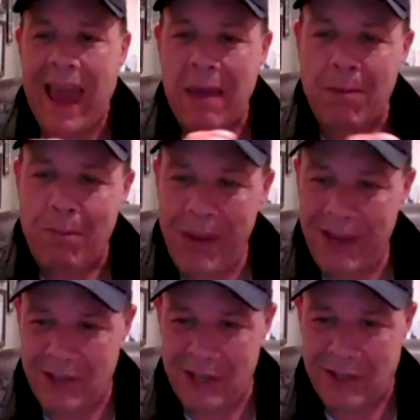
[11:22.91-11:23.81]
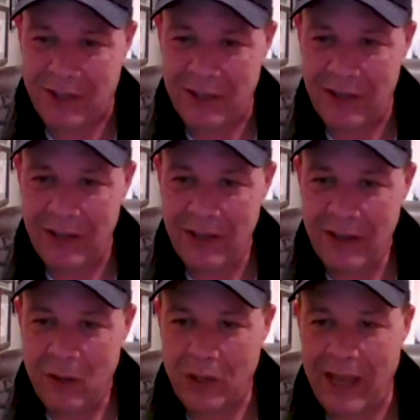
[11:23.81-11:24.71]
a business
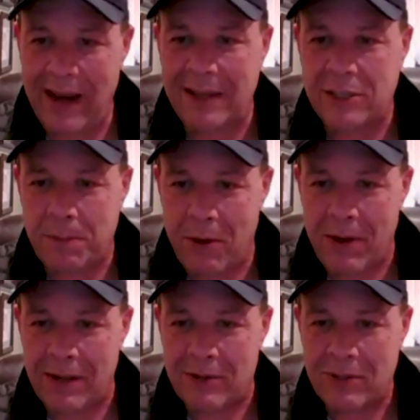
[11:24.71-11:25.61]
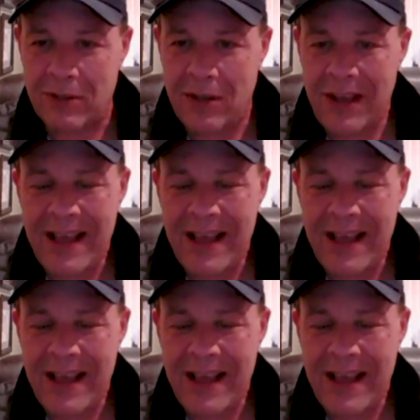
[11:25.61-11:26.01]
with that experience,